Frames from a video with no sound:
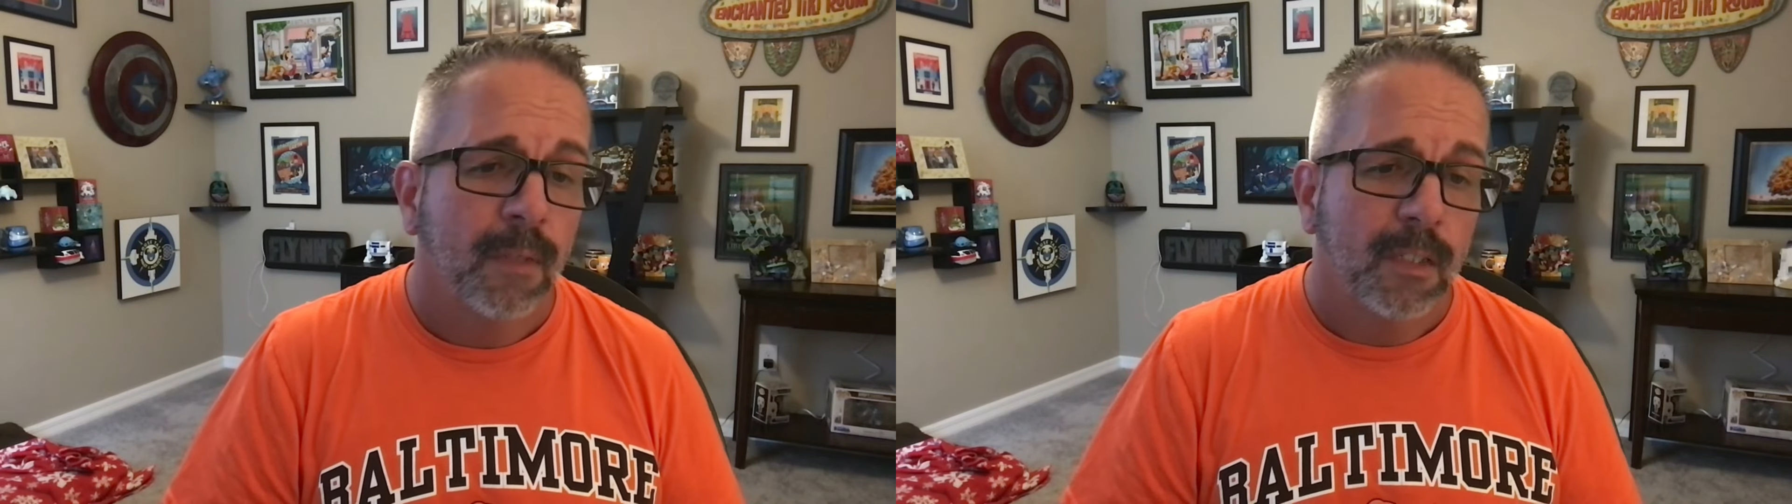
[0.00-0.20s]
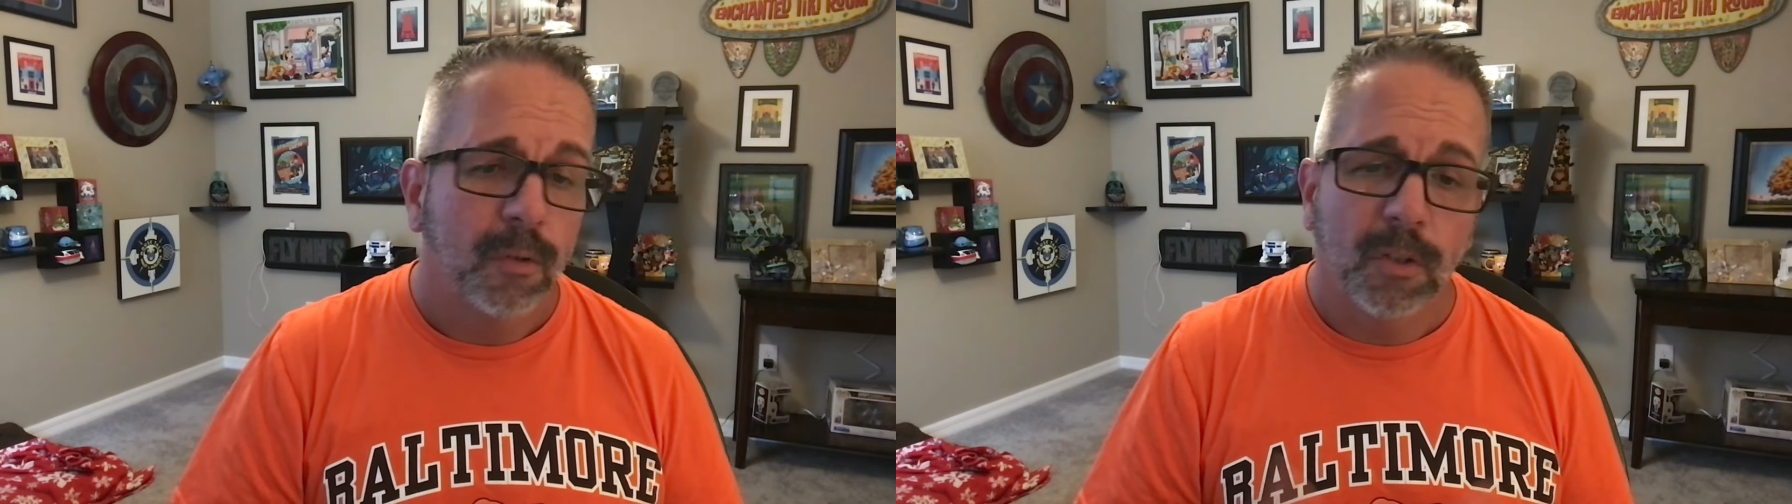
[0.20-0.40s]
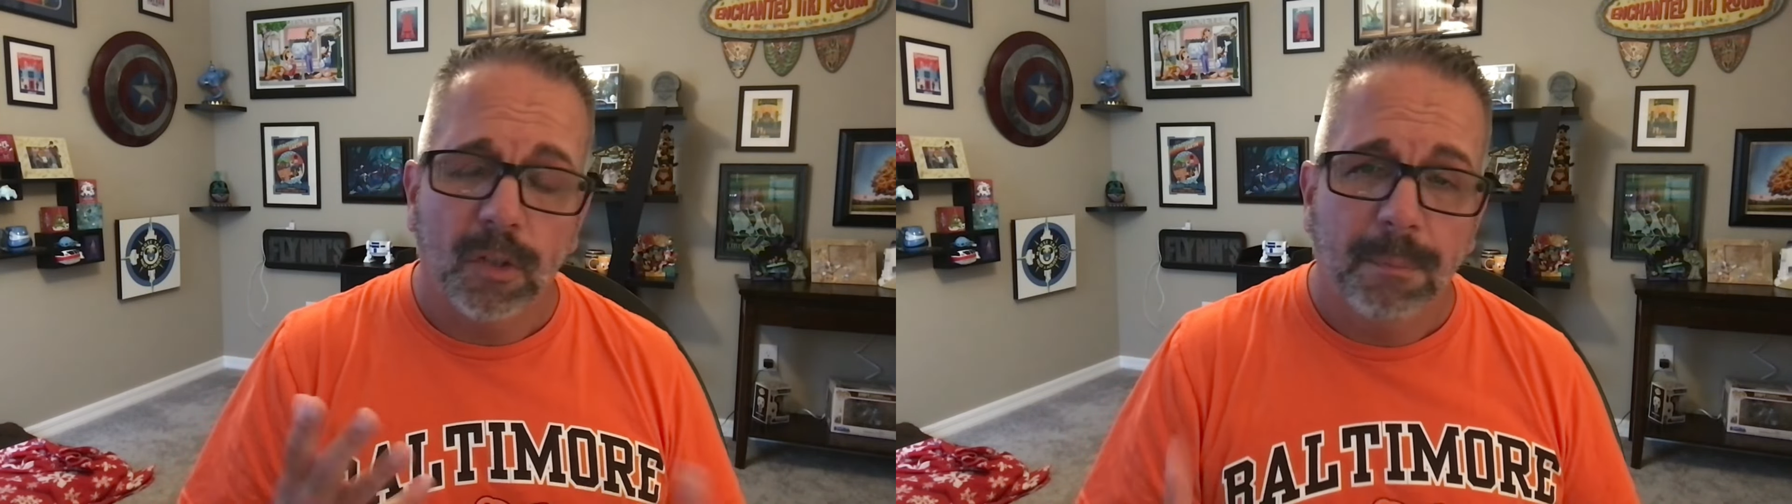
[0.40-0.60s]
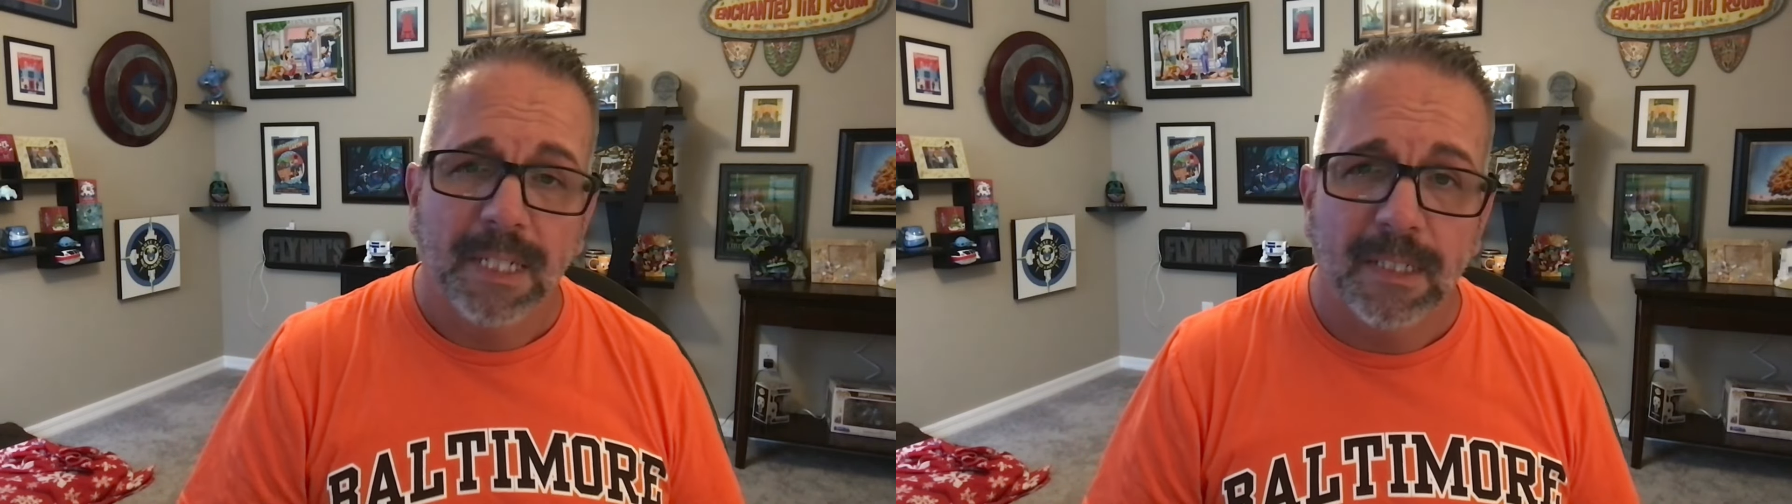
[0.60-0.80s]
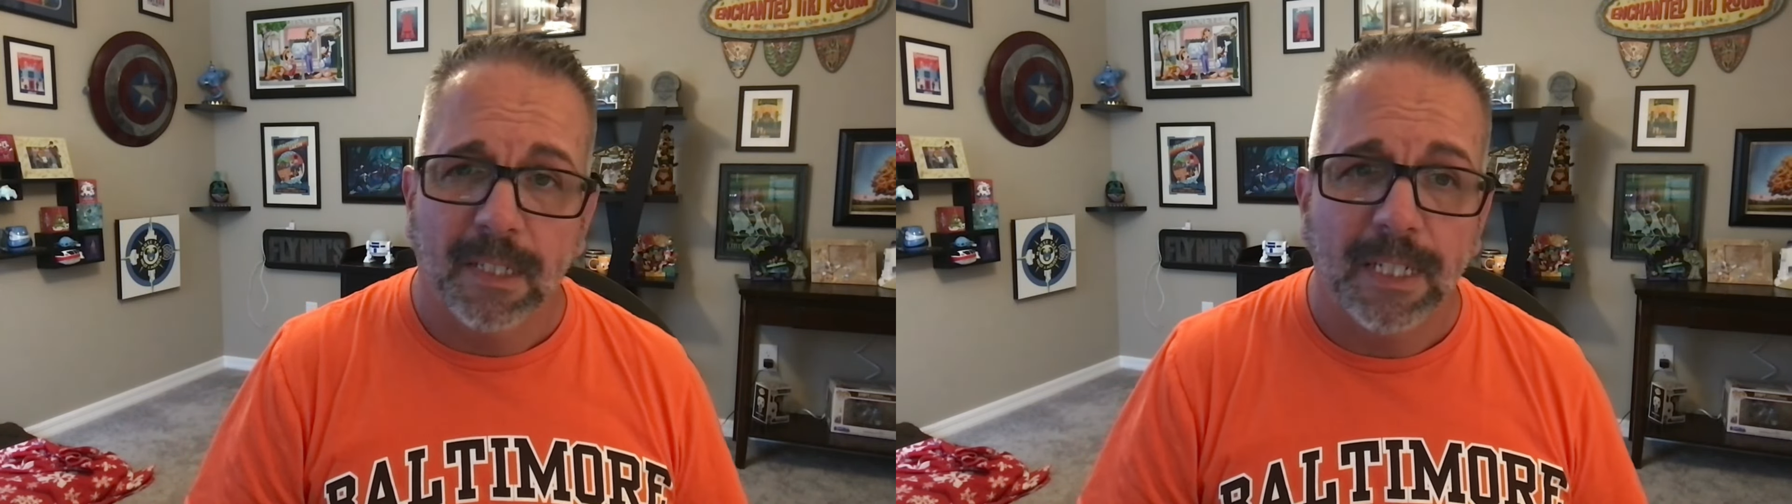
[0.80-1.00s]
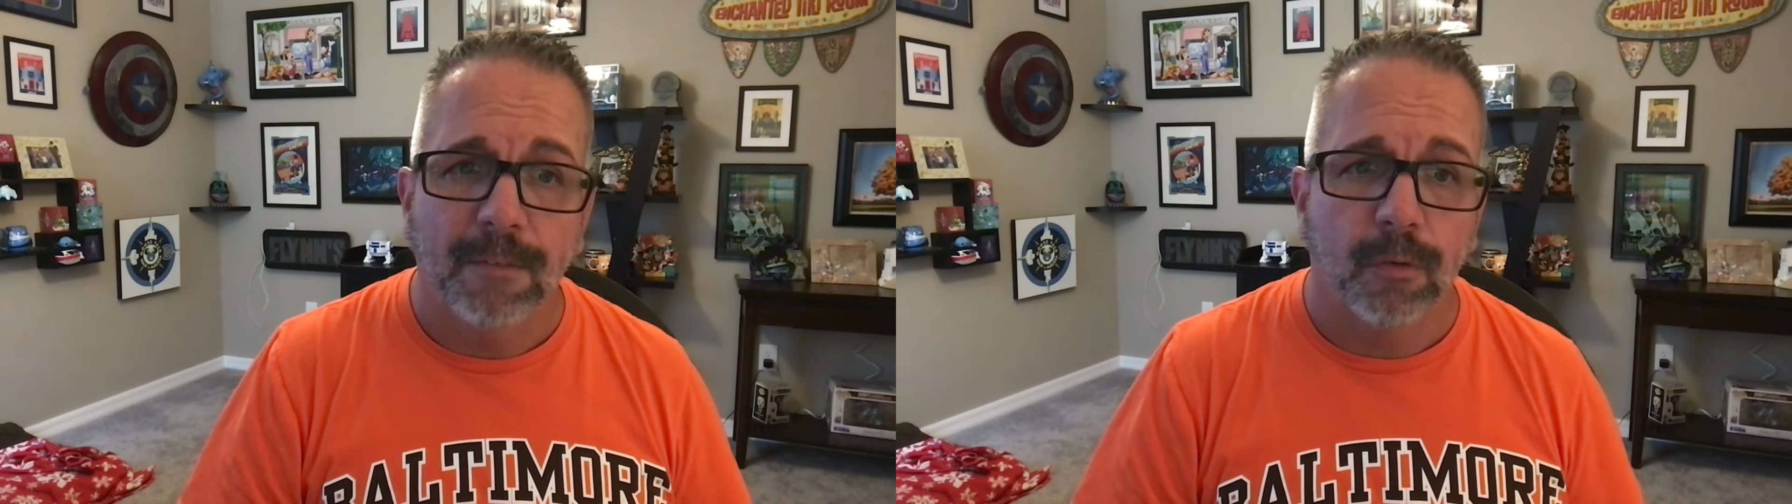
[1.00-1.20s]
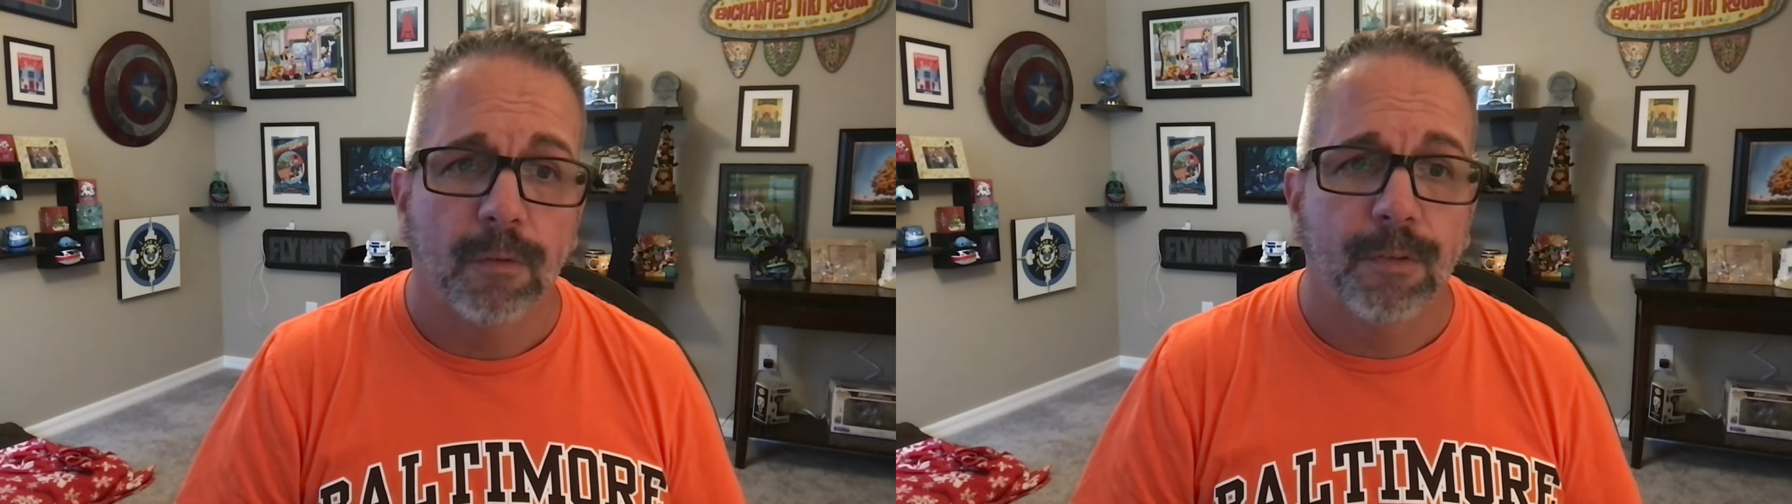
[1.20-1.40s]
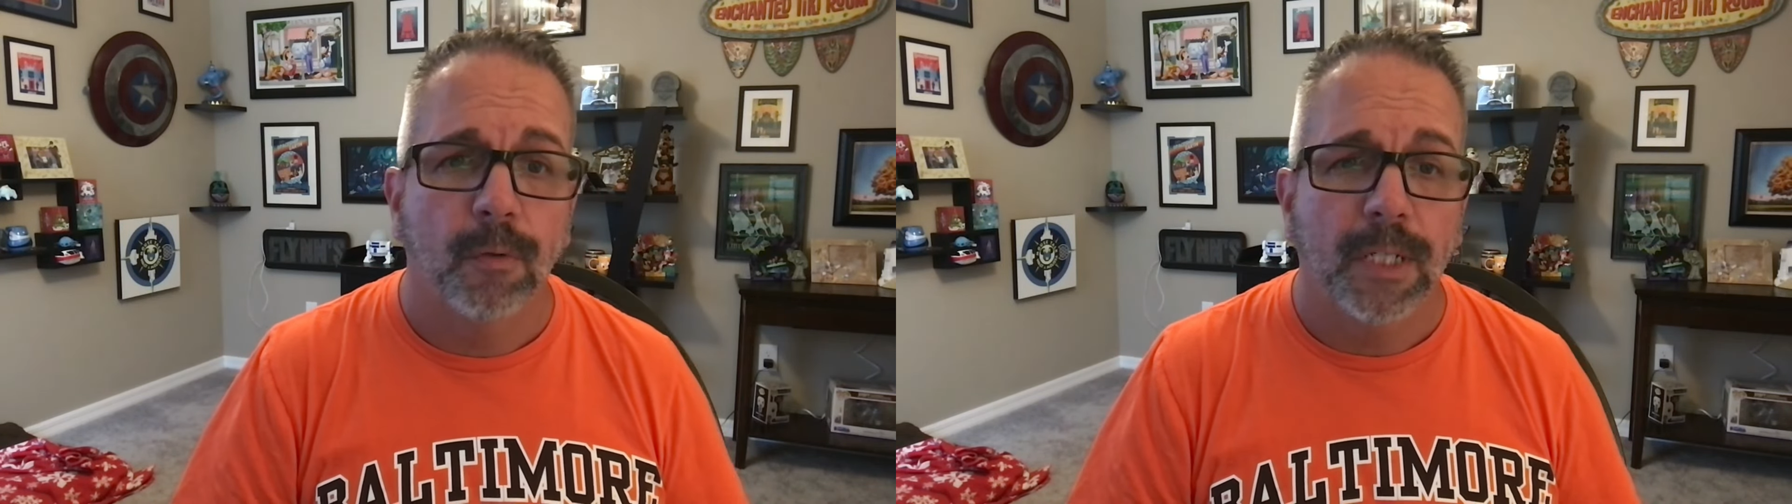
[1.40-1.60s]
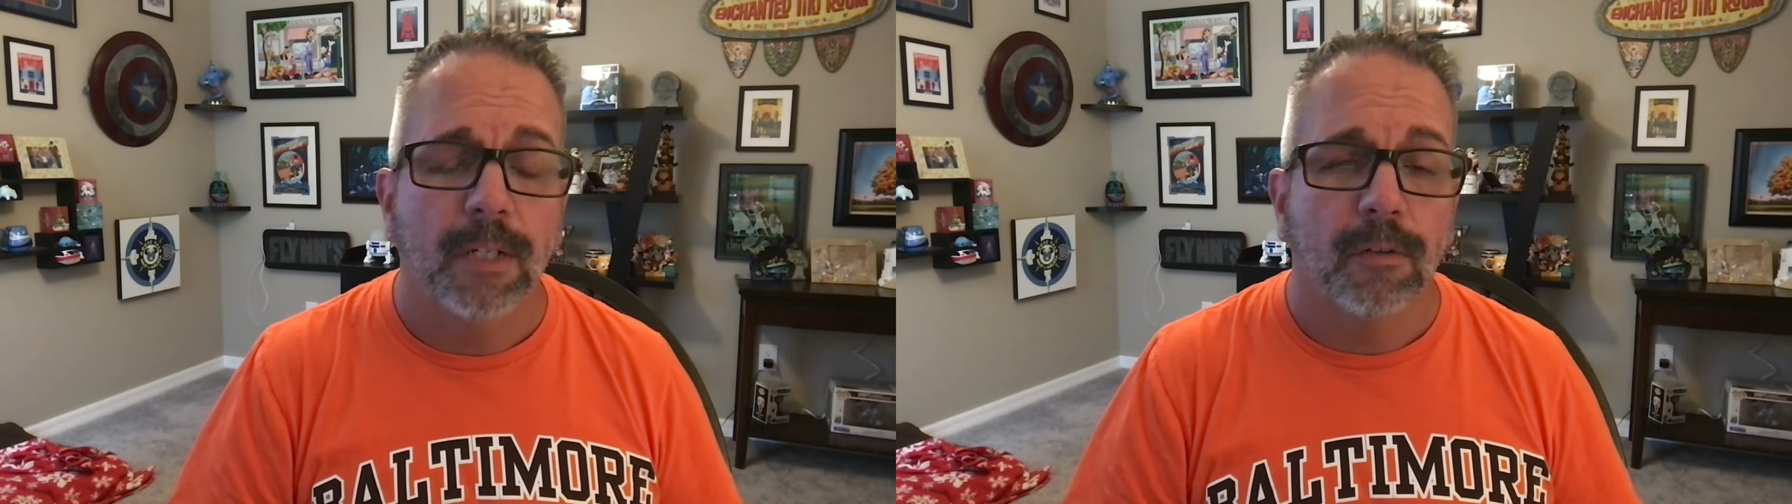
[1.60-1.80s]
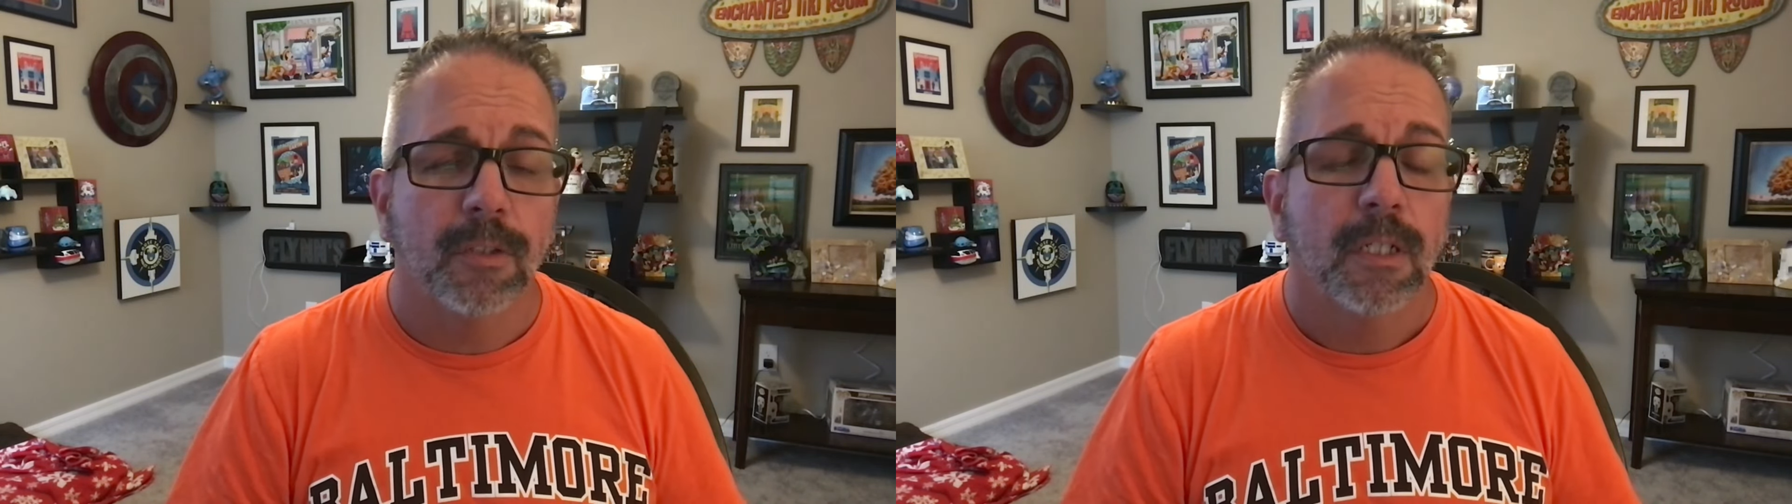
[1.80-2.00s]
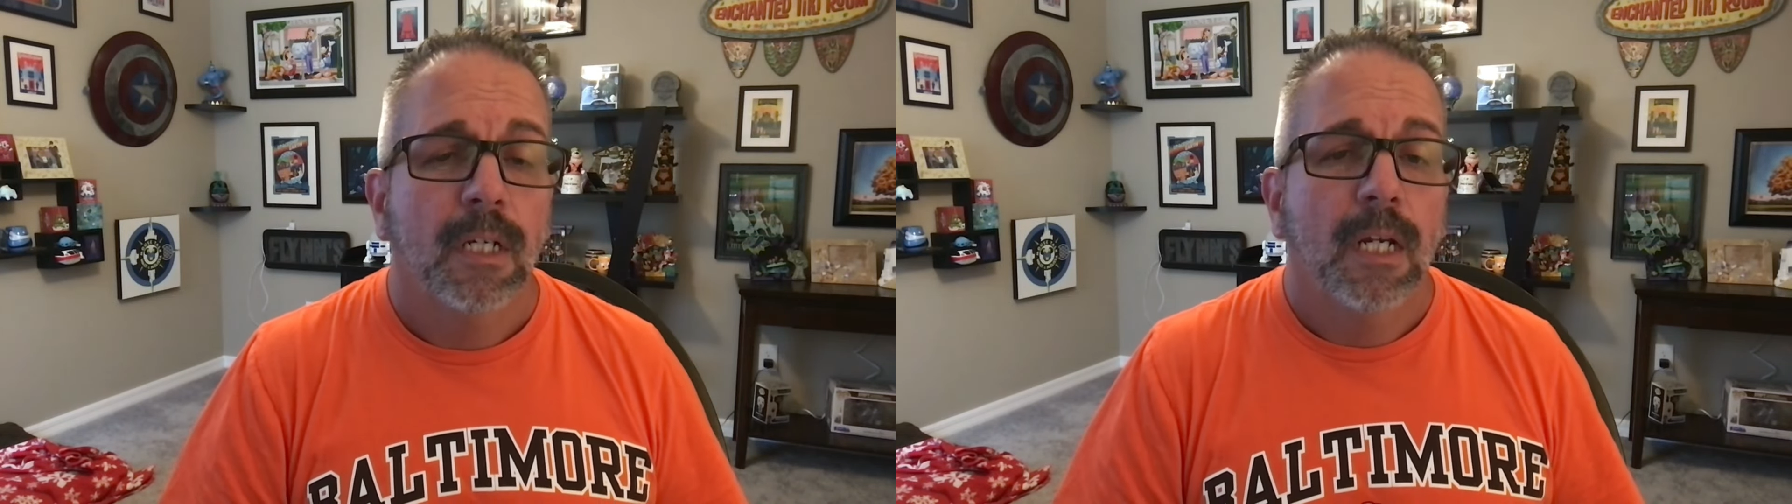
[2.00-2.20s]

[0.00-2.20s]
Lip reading: So he's only been in the league for a few years.